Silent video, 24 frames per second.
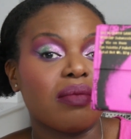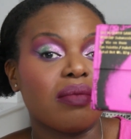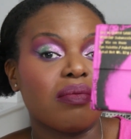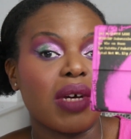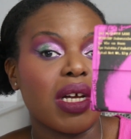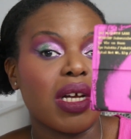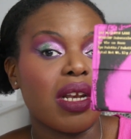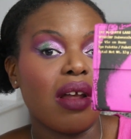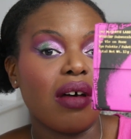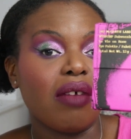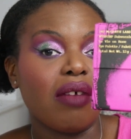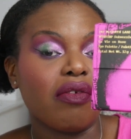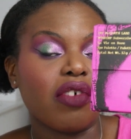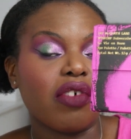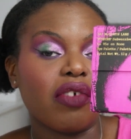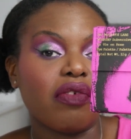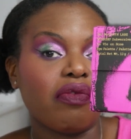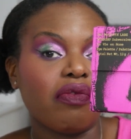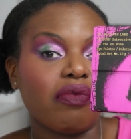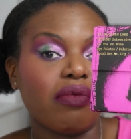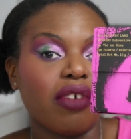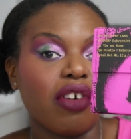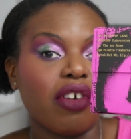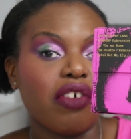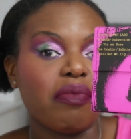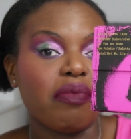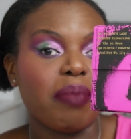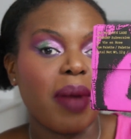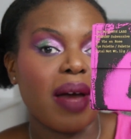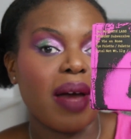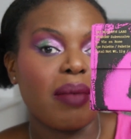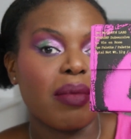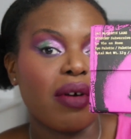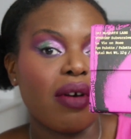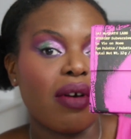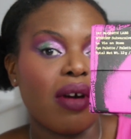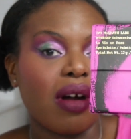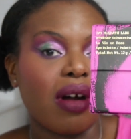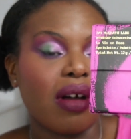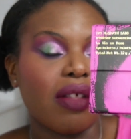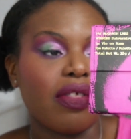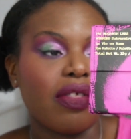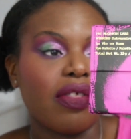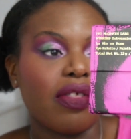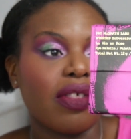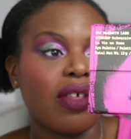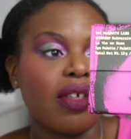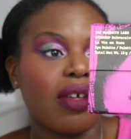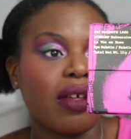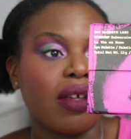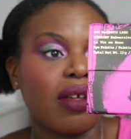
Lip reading: my love of Pat McGrath.